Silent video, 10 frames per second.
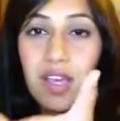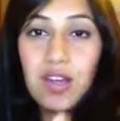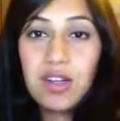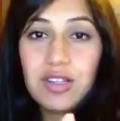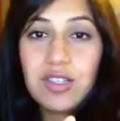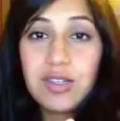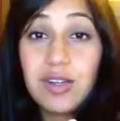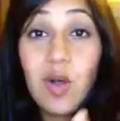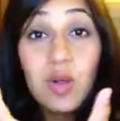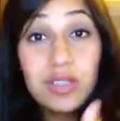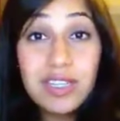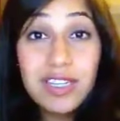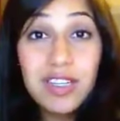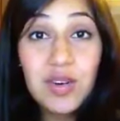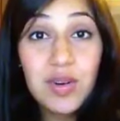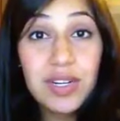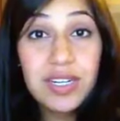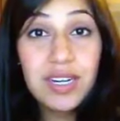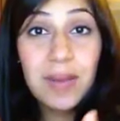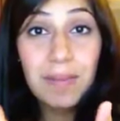you're sort of holding
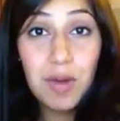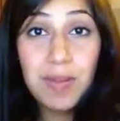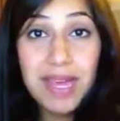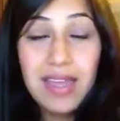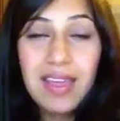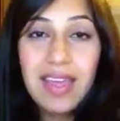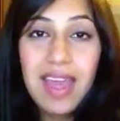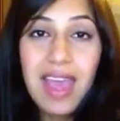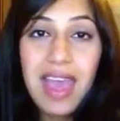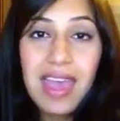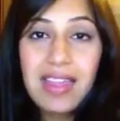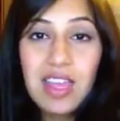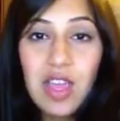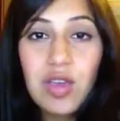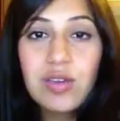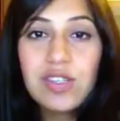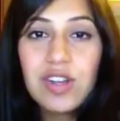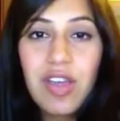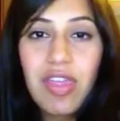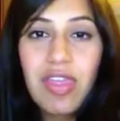your boobie, and then you use
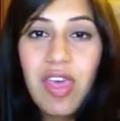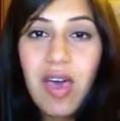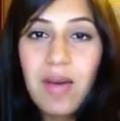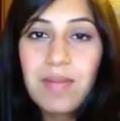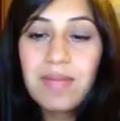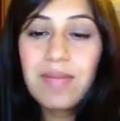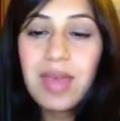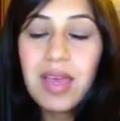your thumb